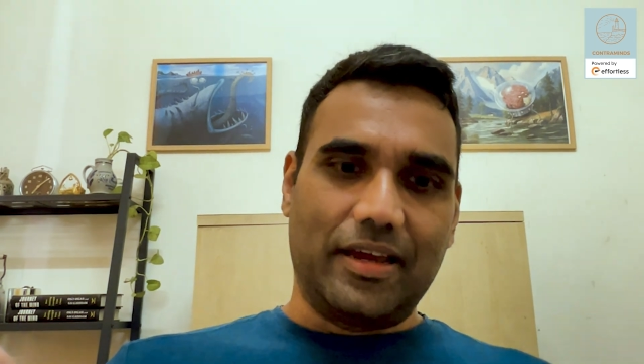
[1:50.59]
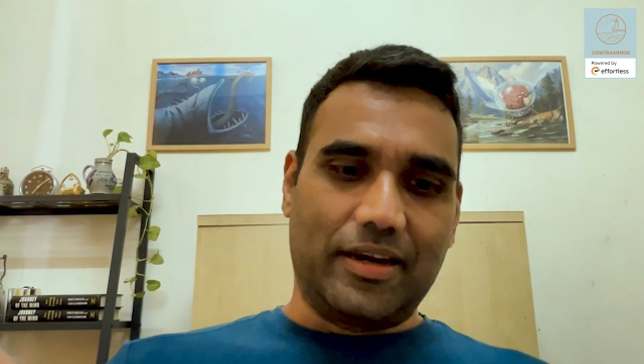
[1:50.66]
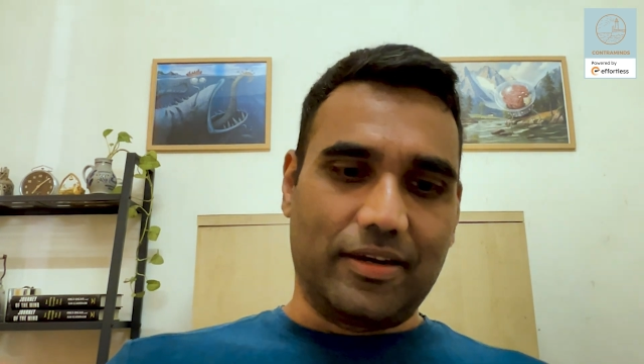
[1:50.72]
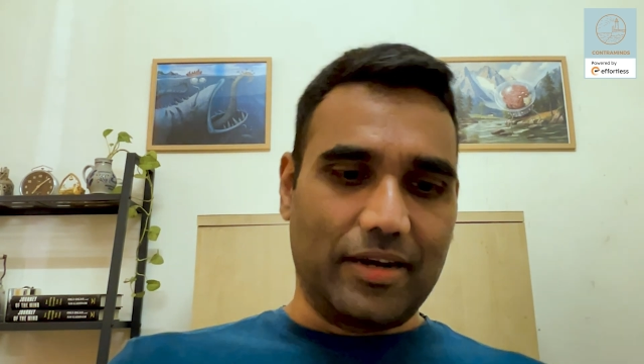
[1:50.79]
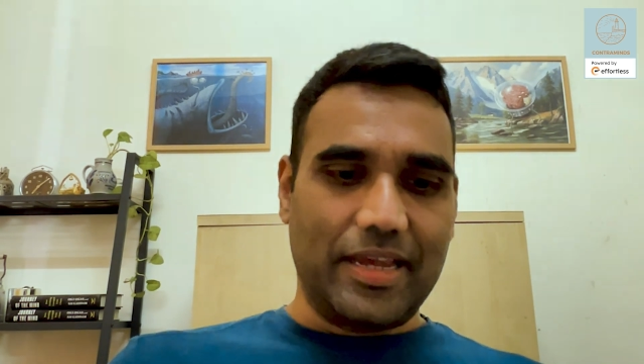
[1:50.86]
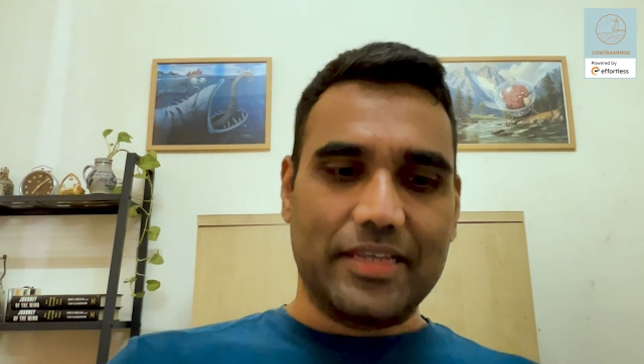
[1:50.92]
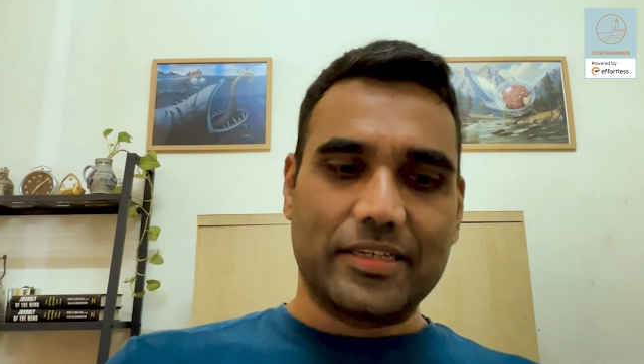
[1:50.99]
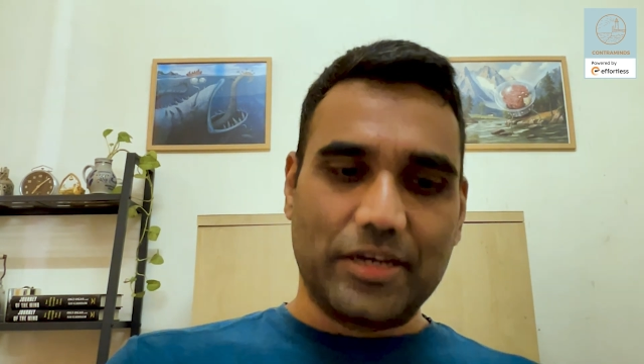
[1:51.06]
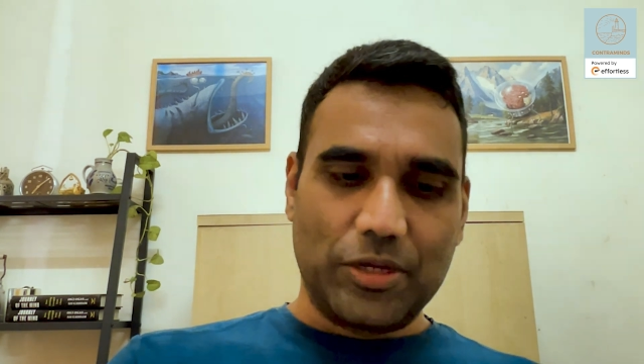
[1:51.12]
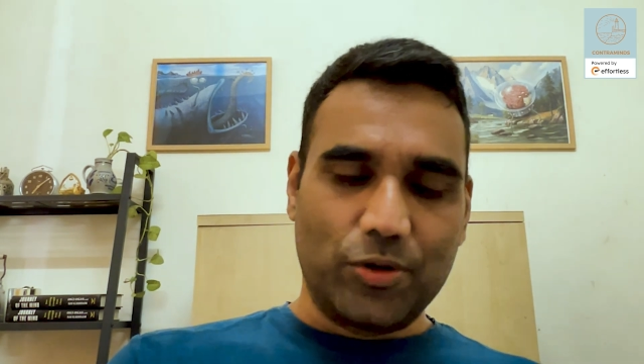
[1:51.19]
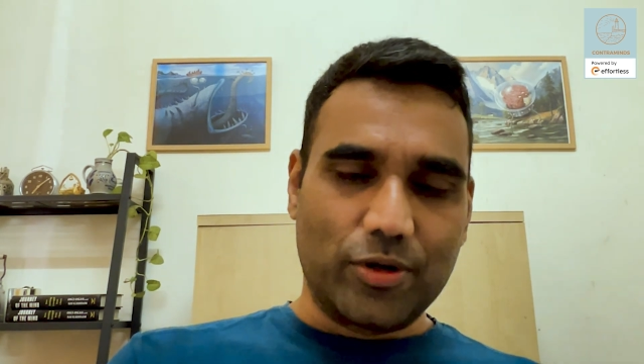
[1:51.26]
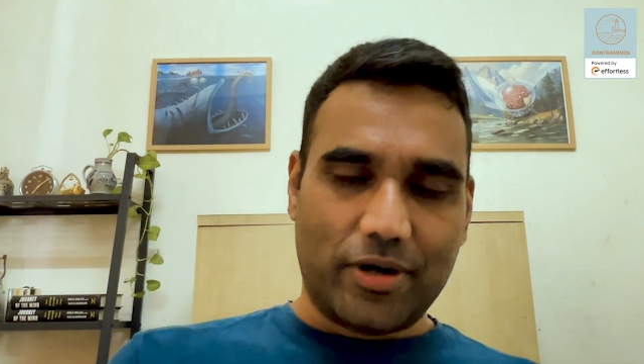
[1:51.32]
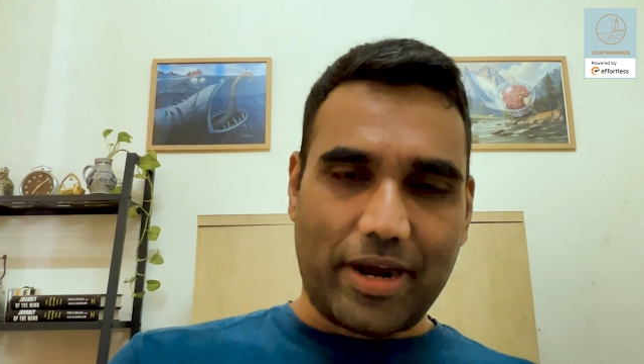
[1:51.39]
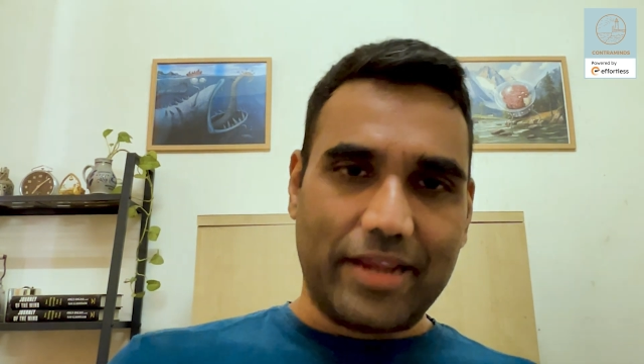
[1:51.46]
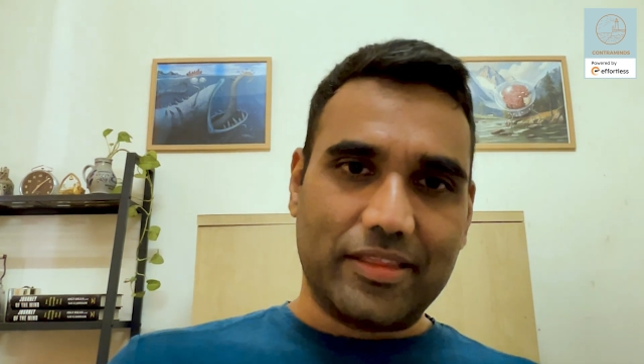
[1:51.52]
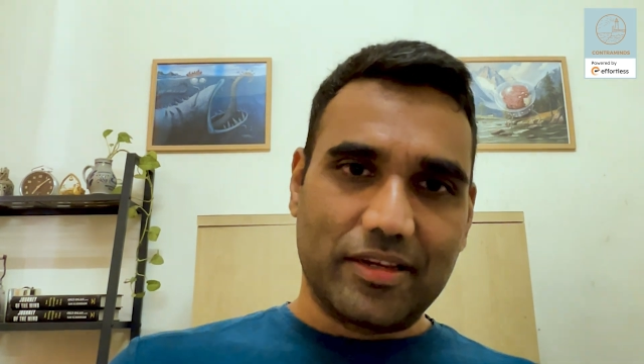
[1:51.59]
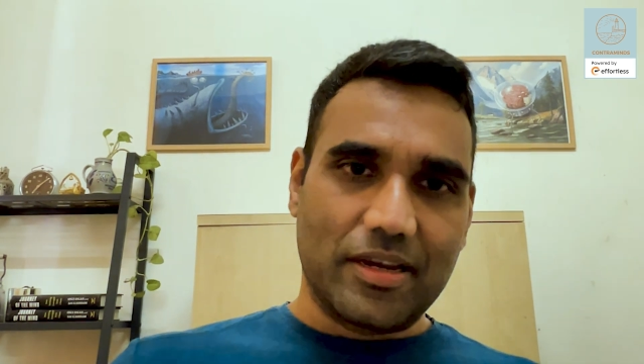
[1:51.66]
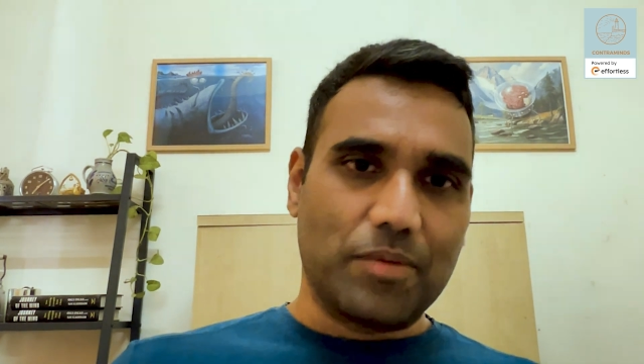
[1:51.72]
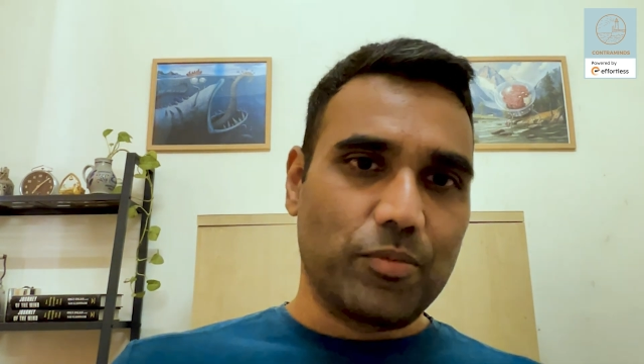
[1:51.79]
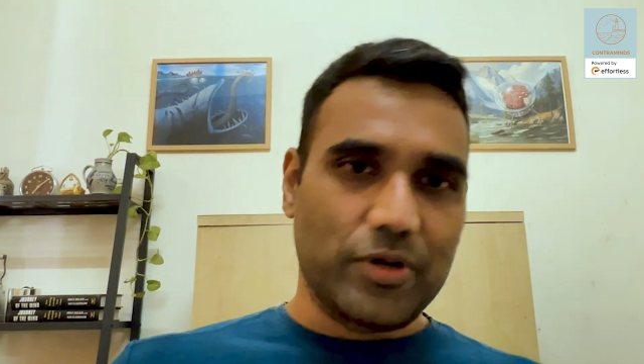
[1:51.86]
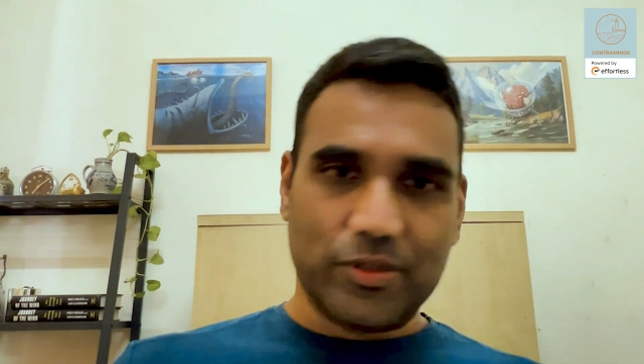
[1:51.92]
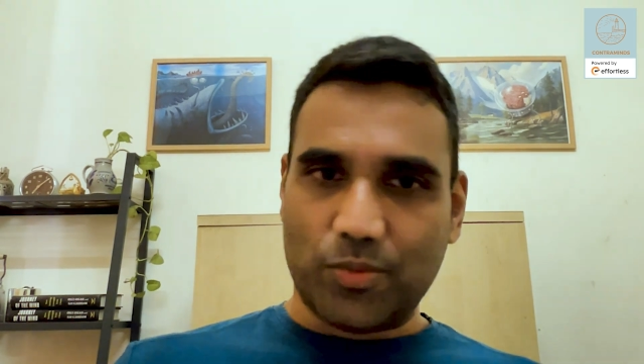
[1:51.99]
realized that you could write the
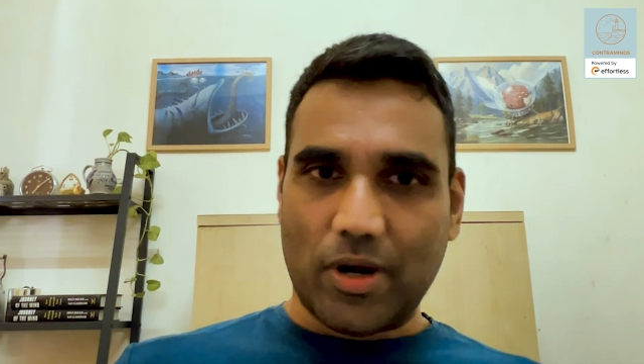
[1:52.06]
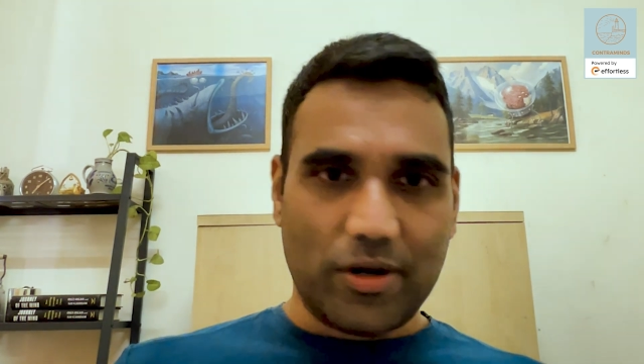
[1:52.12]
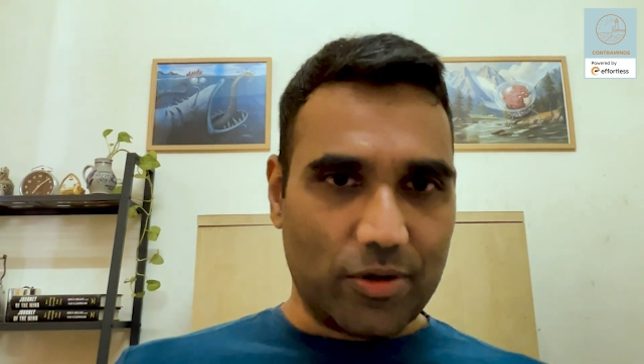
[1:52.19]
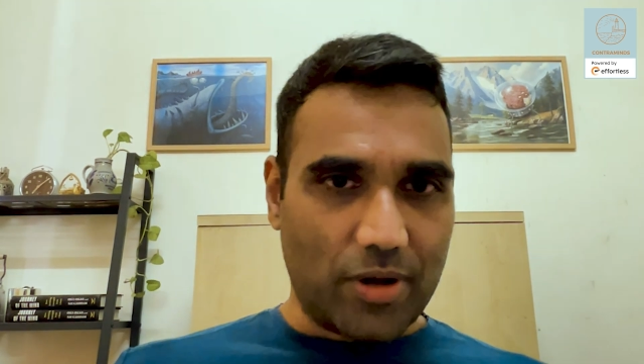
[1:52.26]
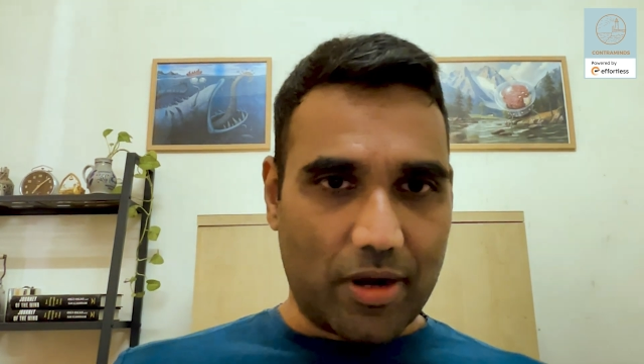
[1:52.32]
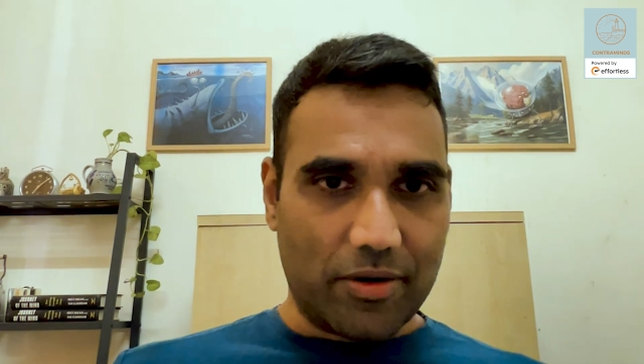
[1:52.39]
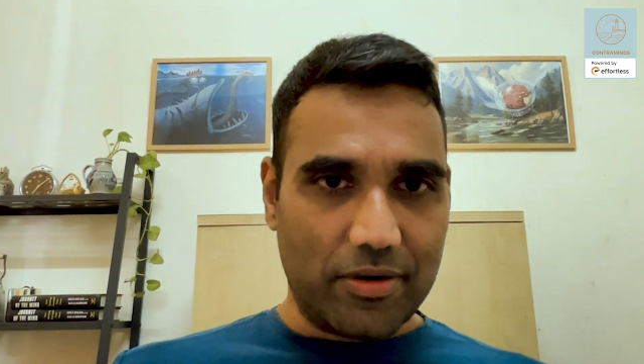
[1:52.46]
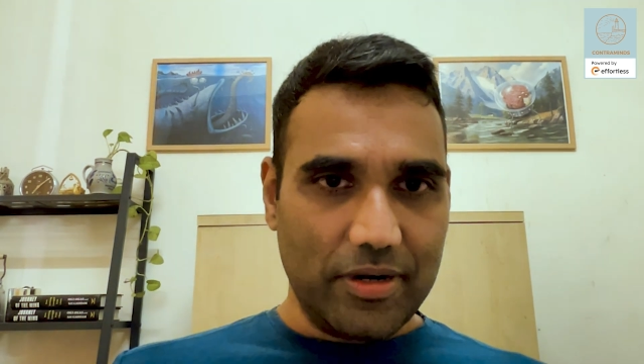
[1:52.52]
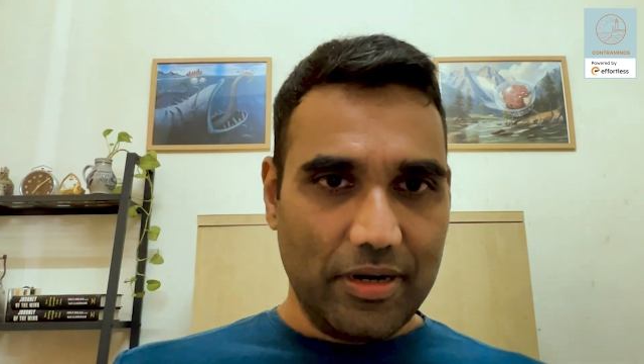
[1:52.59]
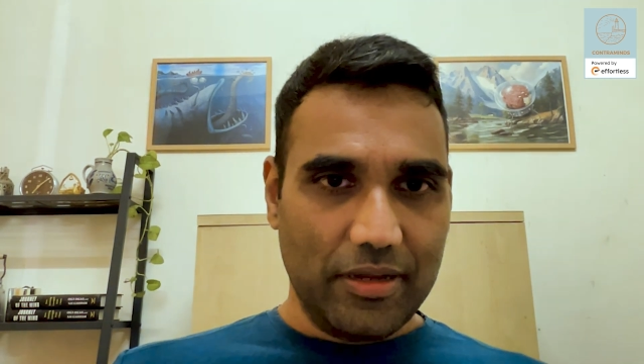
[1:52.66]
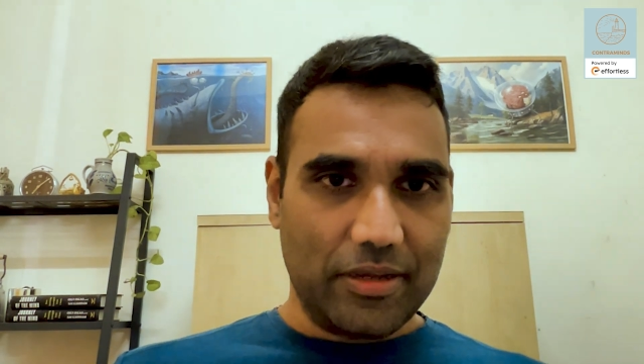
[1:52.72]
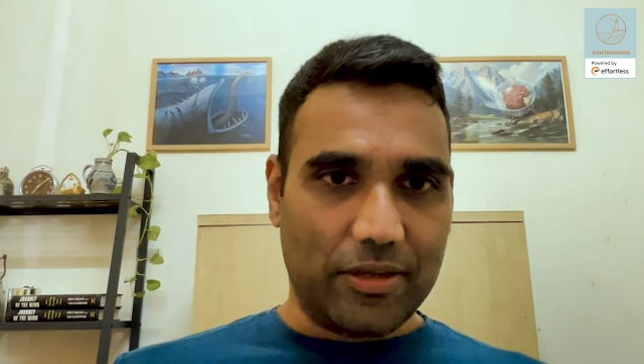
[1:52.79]
numbers 1 to 100.